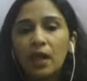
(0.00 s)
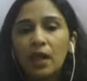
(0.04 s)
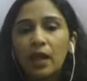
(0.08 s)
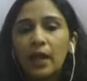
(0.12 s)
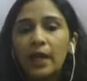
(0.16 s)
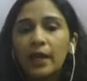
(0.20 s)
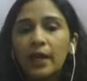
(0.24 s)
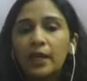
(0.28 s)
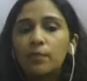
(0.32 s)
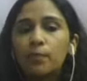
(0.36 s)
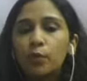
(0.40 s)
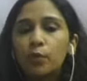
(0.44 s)

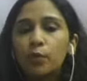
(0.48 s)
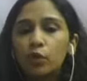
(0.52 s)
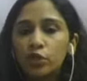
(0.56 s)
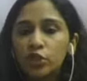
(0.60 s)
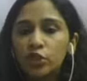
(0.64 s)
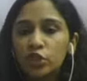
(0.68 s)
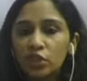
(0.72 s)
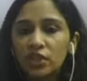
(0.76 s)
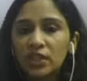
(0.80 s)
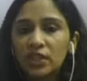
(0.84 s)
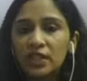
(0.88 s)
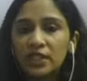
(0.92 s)
And
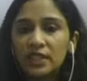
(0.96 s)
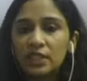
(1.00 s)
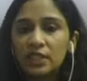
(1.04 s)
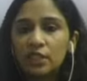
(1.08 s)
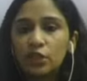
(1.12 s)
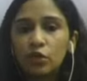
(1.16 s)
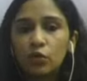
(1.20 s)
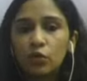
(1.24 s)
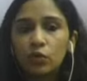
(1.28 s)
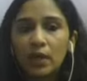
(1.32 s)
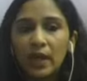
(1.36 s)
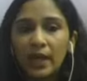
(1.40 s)
post this
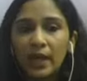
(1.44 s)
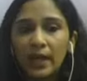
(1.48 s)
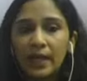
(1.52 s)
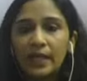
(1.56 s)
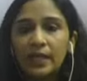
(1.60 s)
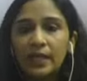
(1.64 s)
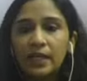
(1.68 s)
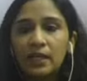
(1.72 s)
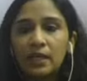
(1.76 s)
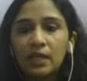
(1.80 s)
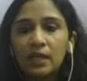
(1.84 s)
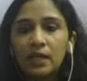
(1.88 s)
new
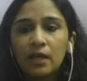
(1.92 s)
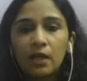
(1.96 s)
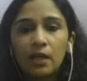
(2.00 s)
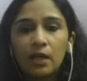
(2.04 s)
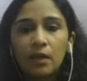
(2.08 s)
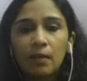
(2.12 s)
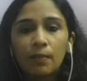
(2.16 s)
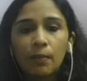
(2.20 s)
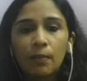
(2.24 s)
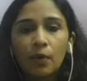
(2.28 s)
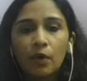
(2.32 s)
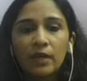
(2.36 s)
line,
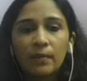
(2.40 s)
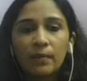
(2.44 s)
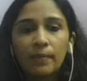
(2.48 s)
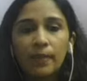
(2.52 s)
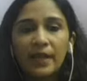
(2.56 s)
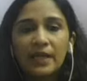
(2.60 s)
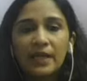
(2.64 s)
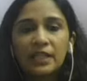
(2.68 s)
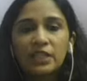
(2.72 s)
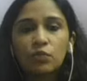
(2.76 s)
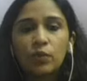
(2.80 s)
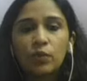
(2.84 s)

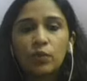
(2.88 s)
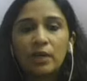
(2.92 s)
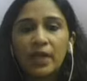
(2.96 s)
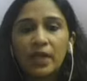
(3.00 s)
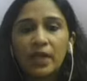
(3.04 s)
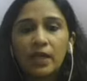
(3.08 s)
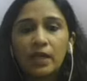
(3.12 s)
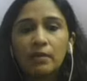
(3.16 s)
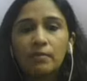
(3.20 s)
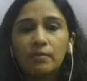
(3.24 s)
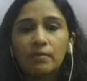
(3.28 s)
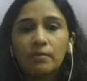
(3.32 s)
Polyplex will
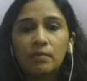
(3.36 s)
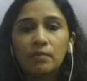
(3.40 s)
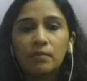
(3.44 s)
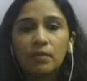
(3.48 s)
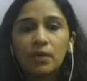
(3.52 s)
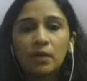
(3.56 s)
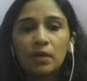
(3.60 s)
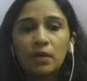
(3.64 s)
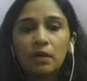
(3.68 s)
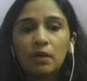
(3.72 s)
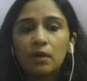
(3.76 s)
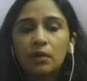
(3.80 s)

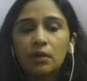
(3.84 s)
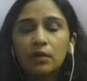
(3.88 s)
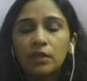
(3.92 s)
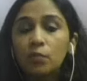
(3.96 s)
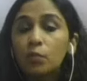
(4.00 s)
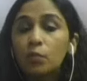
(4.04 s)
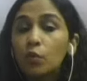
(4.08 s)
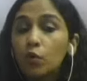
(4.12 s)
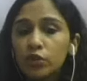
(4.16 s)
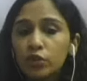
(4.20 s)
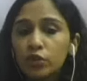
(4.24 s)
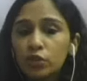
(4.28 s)
become
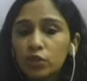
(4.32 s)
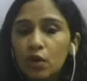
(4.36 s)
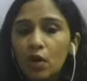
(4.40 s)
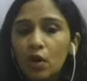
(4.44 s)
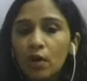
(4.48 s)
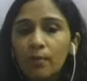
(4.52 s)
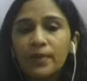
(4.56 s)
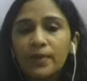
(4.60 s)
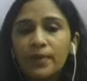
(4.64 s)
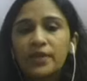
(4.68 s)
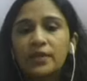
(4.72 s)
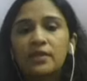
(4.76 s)
the
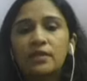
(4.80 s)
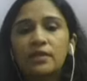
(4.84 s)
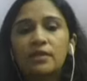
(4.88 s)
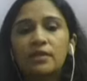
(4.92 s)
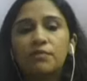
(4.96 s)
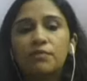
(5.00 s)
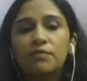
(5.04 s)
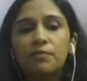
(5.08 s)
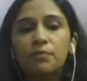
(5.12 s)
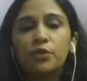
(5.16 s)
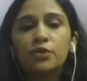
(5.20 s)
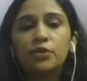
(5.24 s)
most
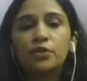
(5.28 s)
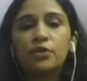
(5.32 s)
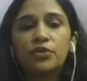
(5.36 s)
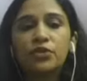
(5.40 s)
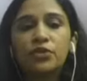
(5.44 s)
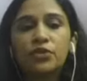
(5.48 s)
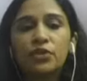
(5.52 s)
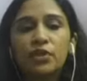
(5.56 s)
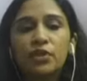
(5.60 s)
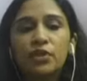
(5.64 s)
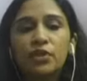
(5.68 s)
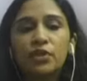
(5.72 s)
competitive
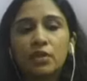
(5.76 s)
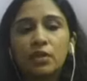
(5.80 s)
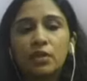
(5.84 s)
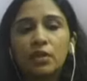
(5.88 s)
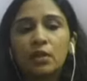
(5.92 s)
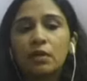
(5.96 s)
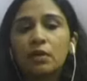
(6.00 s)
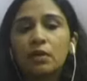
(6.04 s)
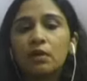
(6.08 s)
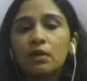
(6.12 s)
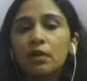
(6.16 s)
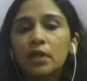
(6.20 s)
producer
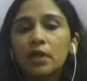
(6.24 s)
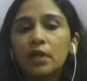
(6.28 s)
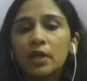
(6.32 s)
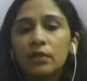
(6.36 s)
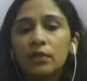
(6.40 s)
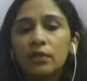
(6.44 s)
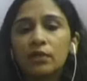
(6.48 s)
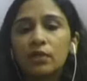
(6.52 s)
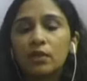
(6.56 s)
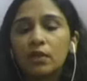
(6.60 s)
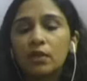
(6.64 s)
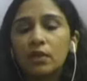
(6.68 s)

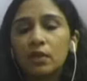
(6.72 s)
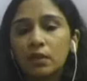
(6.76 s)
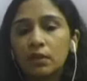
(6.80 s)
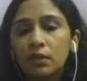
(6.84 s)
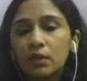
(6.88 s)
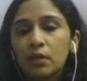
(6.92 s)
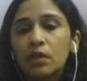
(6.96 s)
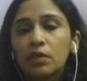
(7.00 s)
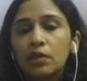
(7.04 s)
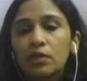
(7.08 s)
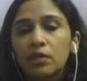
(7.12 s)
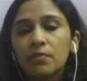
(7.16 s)
in
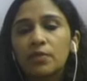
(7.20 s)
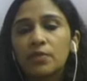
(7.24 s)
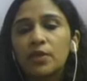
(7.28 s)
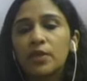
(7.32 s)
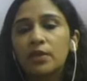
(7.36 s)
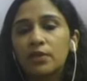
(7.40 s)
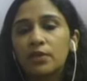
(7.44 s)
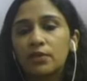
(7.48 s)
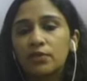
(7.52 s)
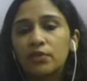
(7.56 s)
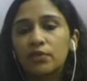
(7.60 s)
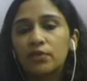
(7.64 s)
the North
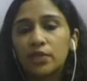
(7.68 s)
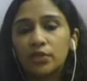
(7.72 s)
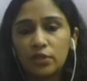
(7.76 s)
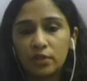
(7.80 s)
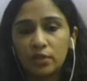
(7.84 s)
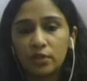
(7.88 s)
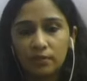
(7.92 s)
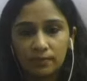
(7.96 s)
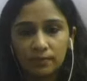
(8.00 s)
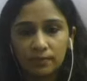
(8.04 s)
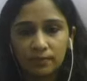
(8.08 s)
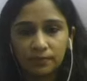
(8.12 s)
American
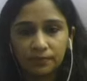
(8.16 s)
region.